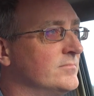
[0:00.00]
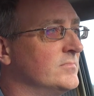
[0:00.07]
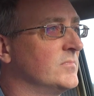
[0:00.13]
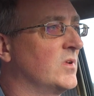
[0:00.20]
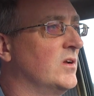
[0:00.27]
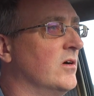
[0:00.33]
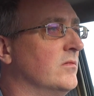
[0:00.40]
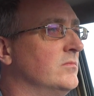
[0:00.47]

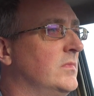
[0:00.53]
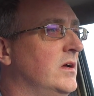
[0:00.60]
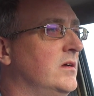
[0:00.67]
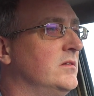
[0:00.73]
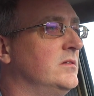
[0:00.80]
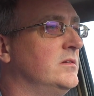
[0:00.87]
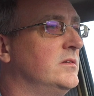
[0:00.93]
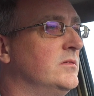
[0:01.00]
You know,
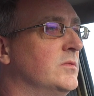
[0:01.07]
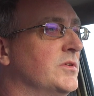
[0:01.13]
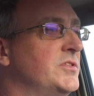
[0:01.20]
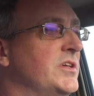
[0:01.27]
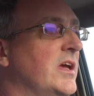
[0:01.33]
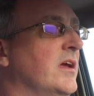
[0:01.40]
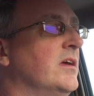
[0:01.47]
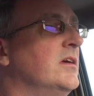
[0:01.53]
we'll
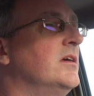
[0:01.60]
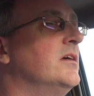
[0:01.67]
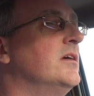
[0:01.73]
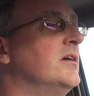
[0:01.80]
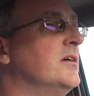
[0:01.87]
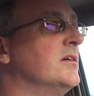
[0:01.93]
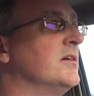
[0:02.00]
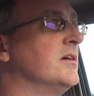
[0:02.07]
see.
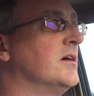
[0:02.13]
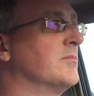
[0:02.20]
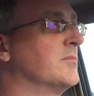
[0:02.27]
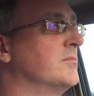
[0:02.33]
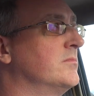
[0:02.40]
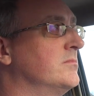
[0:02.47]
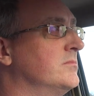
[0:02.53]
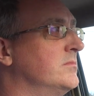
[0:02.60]

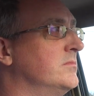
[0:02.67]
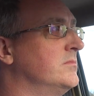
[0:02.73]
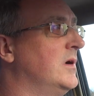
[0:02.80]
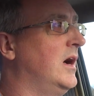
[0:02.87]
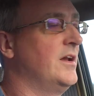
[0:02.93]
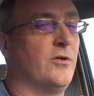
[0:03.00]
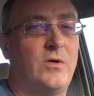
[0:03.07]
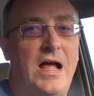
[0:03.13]

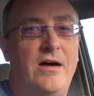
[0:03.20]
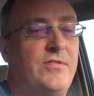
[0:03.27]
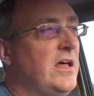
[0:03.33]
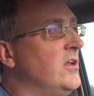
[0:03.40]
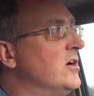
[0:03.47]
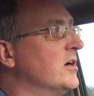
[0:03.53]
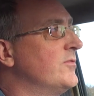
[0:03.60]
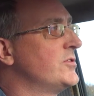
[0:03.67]
I don't have that
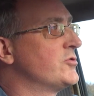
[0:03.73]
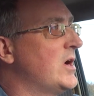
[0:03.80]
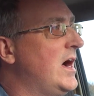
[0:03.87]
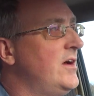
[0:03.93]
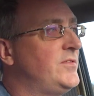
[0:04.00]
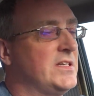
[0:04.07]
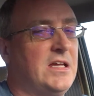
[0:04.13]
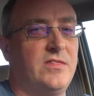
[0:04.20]
long of a
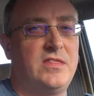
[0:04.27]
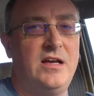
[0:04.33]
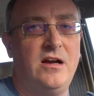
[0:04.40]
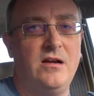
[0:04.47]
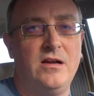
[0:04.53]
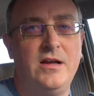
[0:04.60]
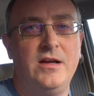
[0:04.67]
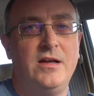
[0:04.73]
drive to get
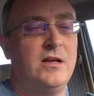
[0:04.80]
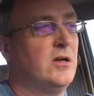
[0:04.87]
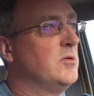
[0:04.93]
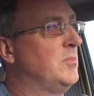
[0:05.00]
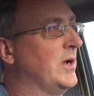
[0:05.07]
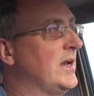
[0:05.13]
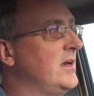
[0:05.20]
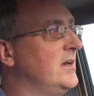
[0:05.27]
there,
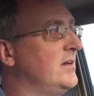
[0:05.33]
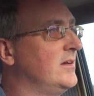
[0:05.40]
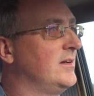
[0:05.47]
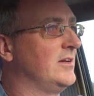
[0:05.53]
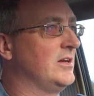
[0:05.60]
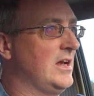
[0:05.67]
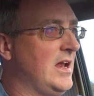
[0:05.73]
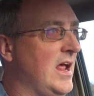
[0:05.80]
but
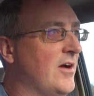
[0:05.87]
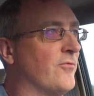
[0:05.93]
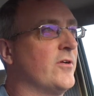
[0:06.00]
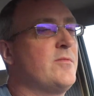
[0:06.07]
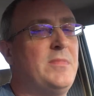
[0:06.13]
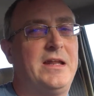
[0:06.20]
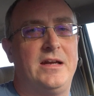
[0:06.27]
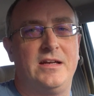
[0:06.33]
every
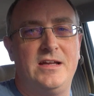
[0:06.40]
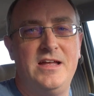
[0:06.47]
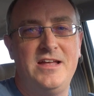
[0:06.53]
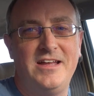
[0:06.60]
minute